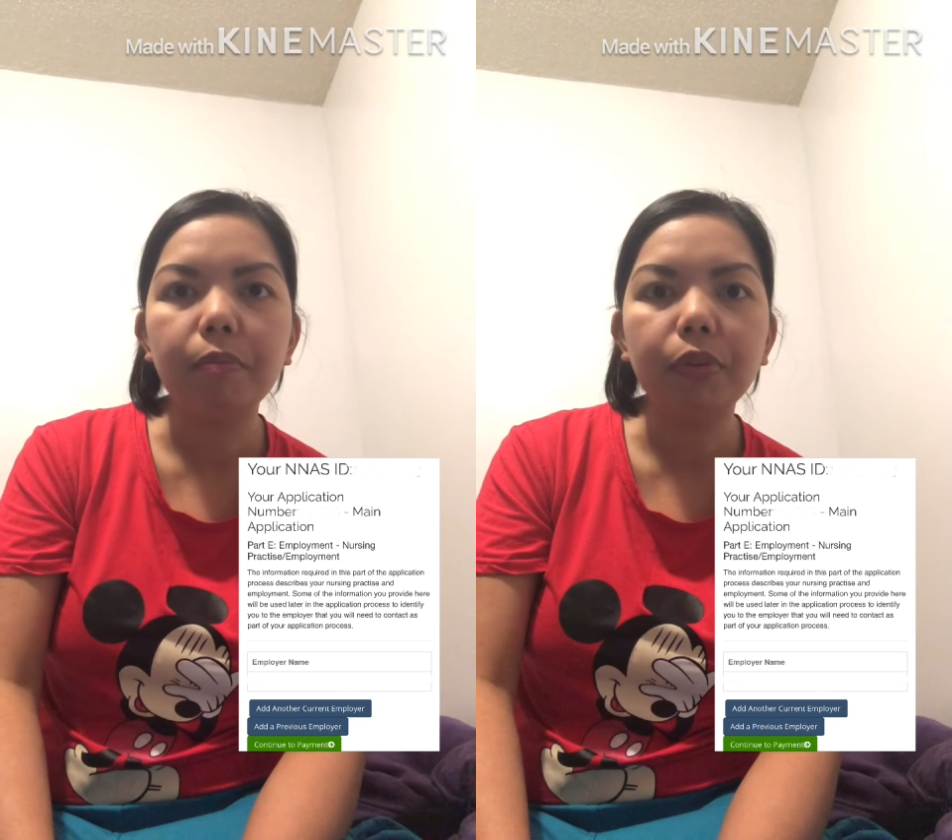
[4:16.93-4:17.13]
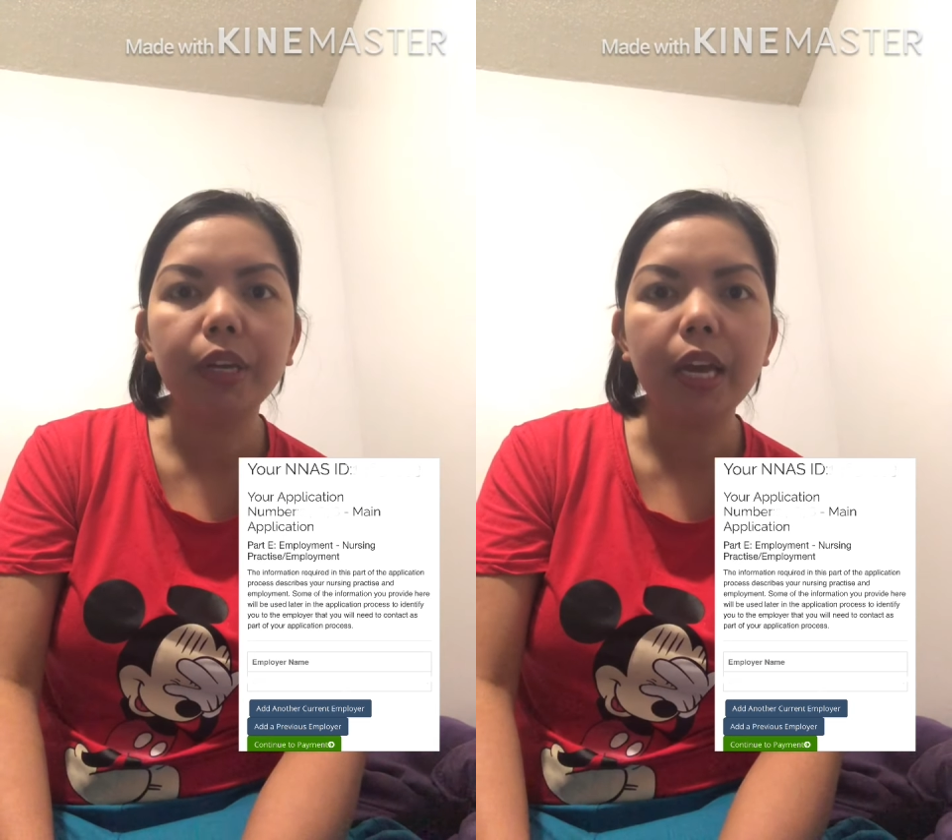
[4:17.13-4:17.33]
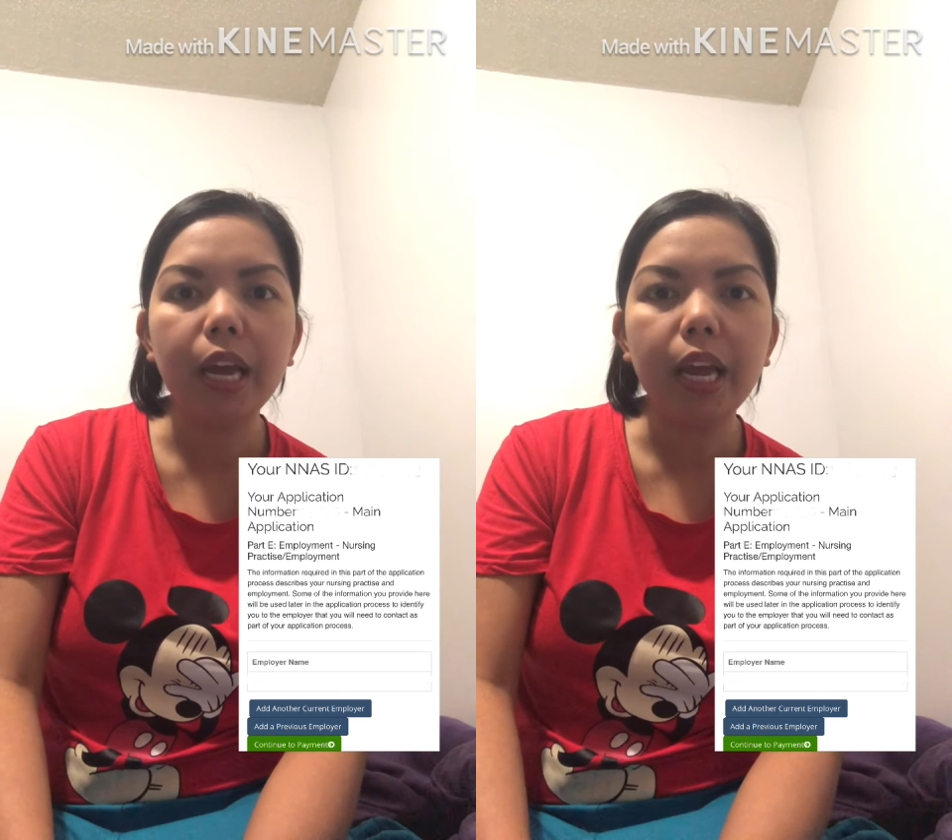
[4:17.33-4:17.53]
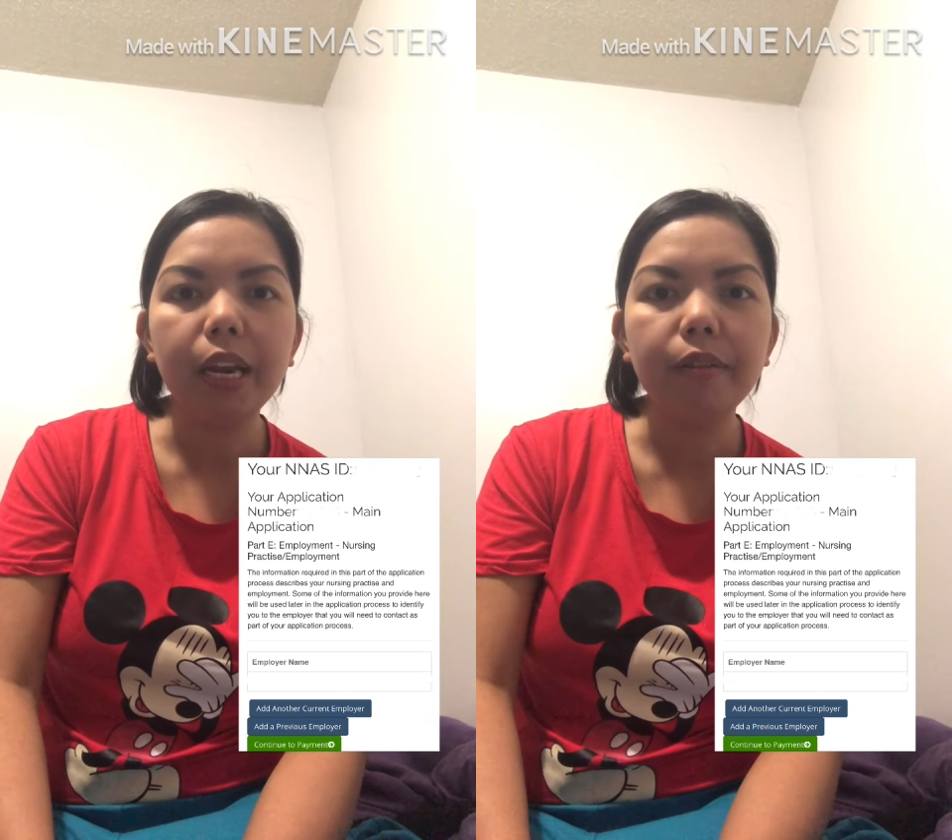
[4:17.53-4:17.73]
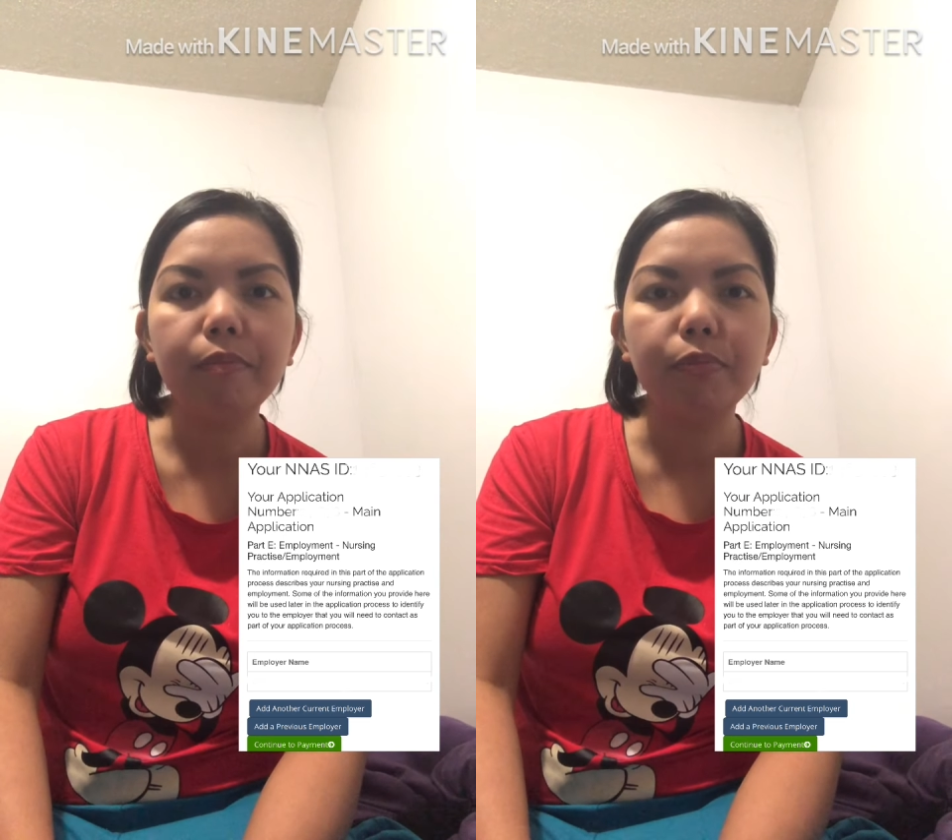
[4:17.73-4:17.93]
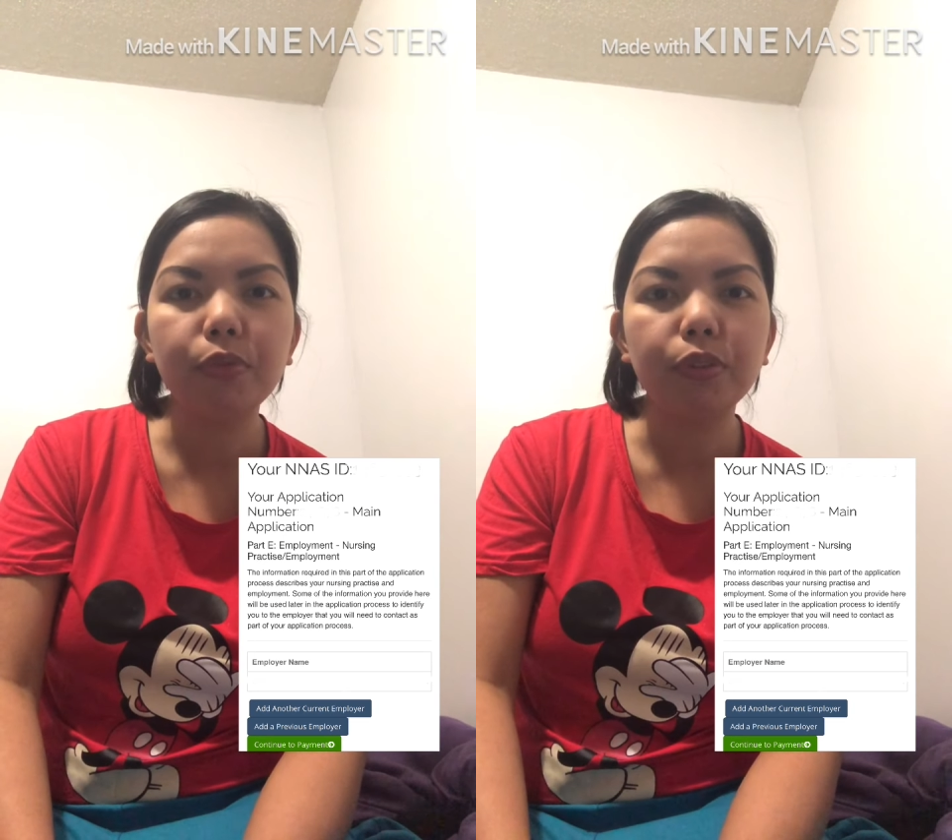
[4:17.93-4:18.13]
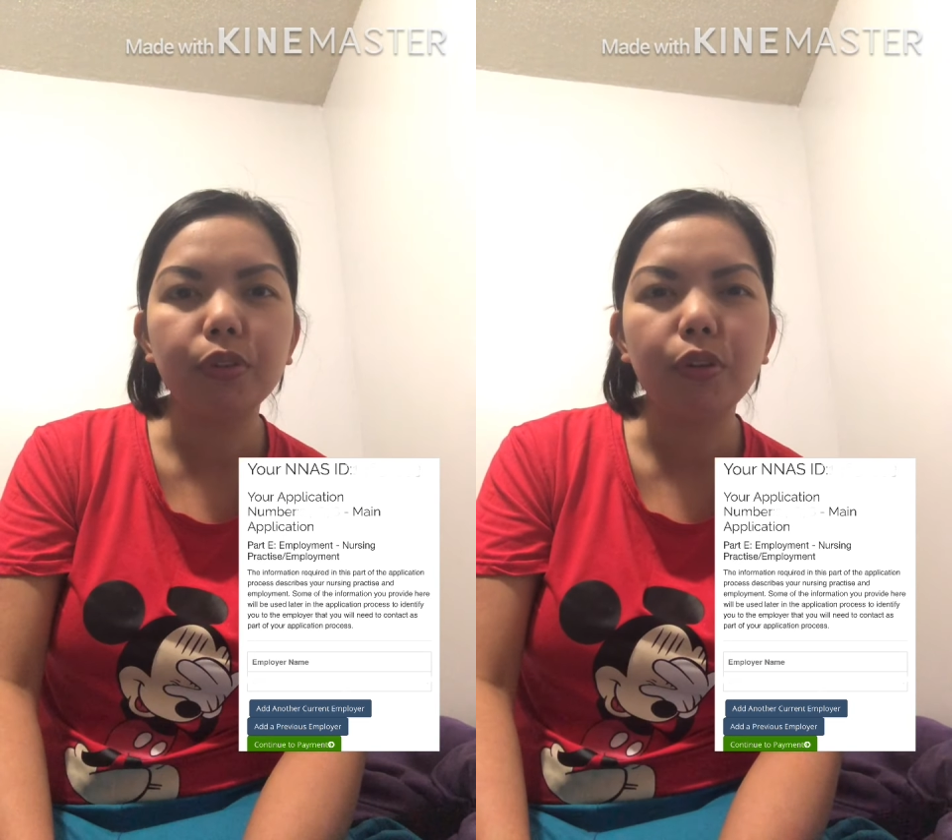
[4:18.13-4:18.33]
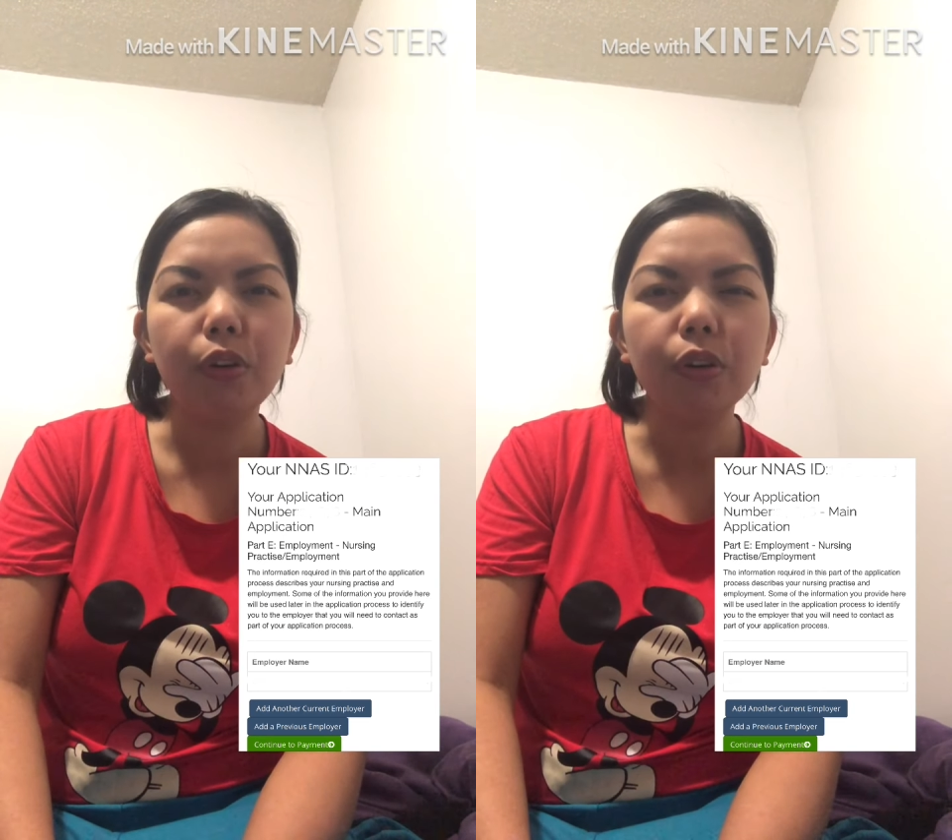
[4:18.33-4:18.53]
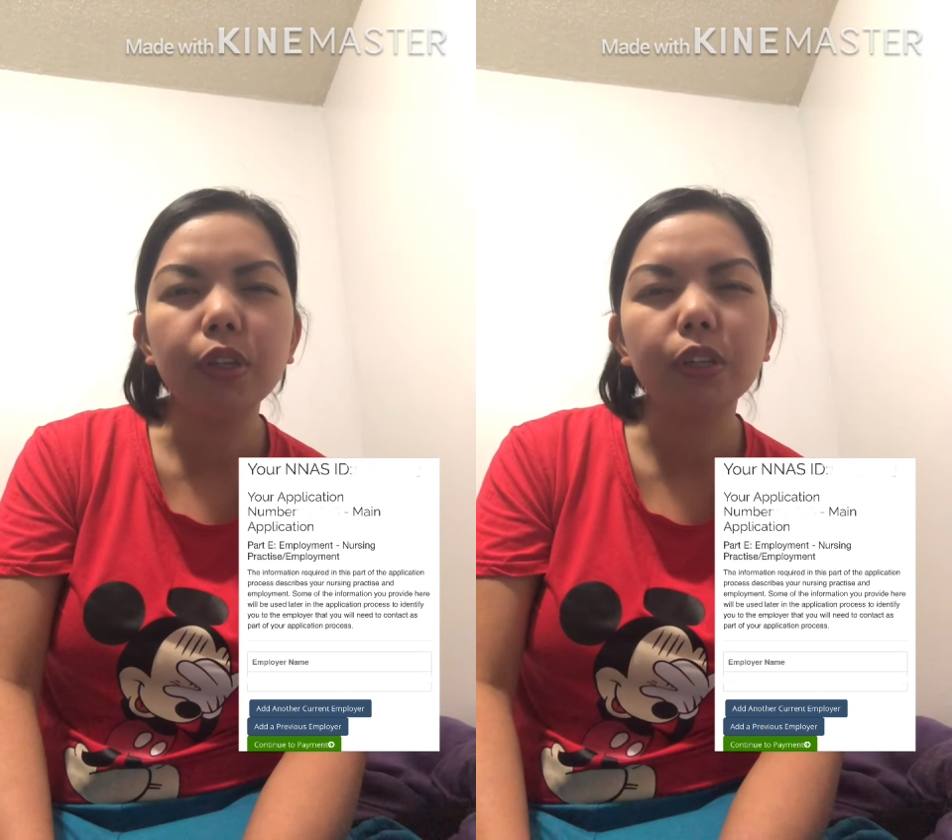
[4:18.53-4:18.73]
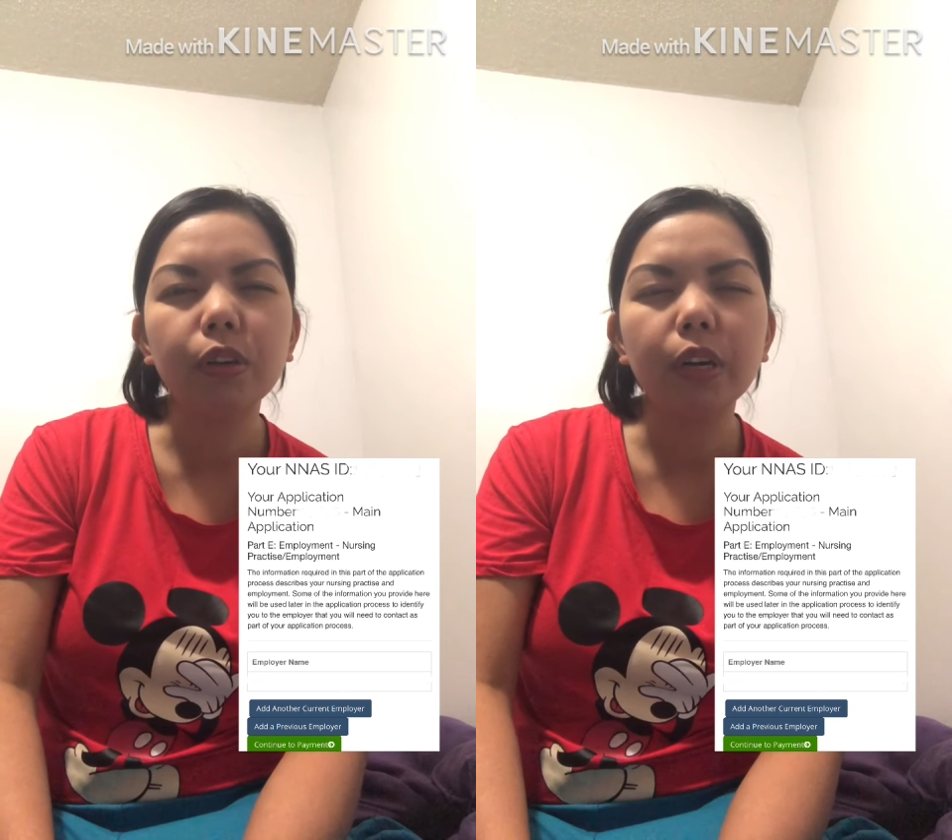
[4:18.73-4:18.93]
you can put all
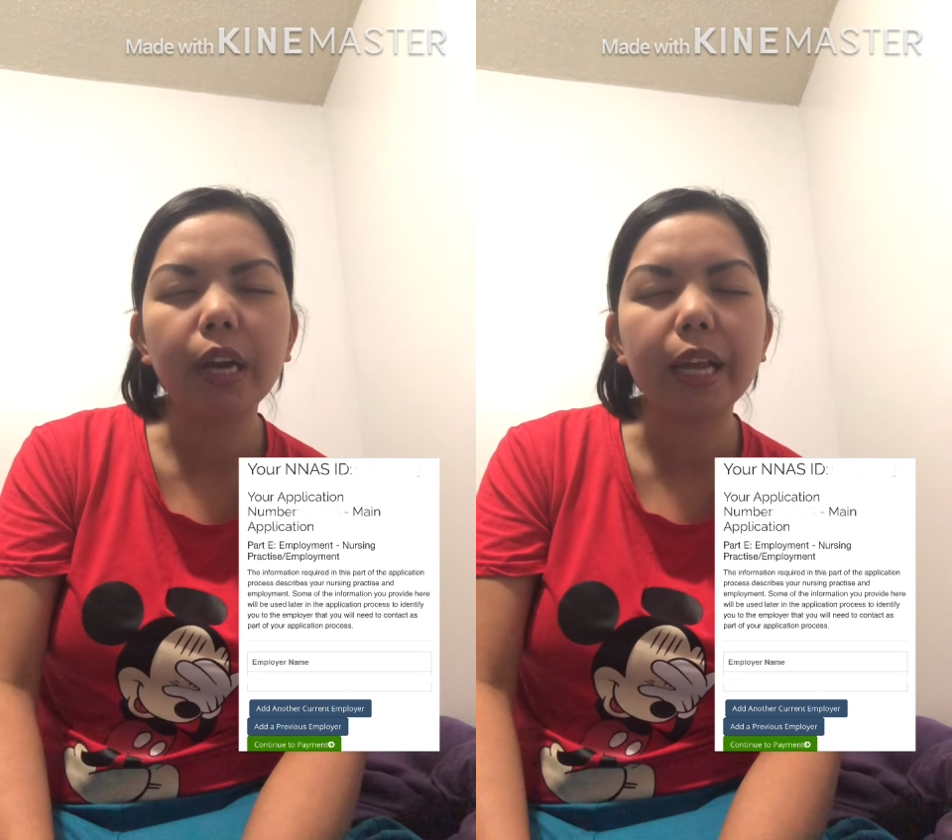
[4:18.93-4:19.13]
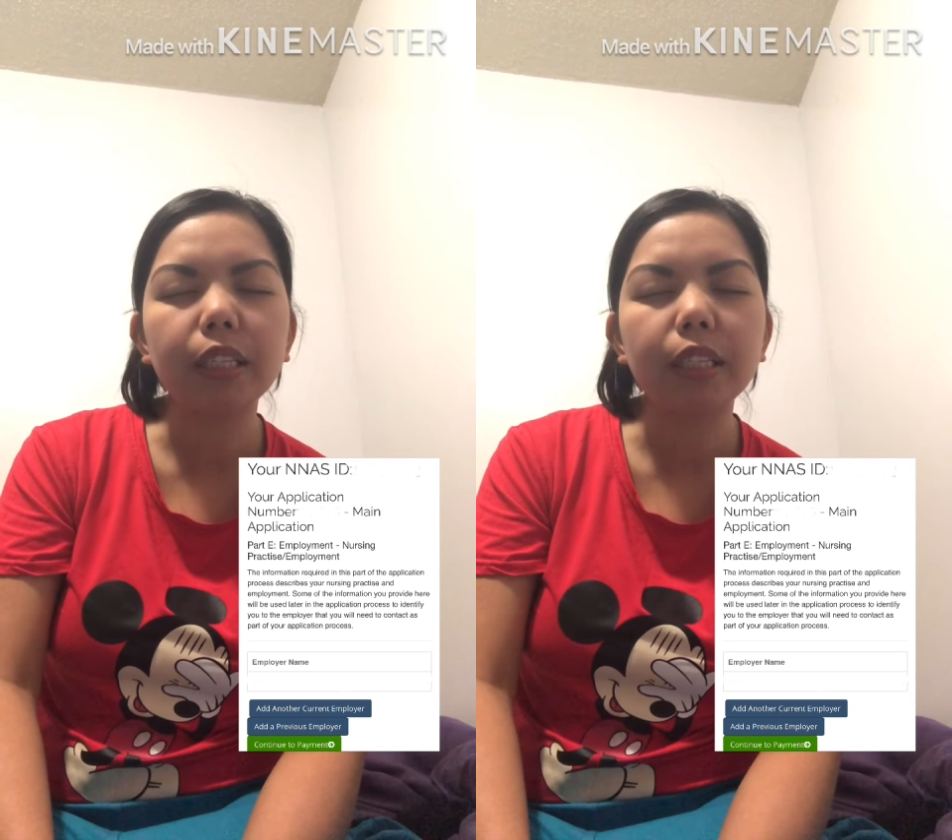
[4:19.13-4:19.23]
your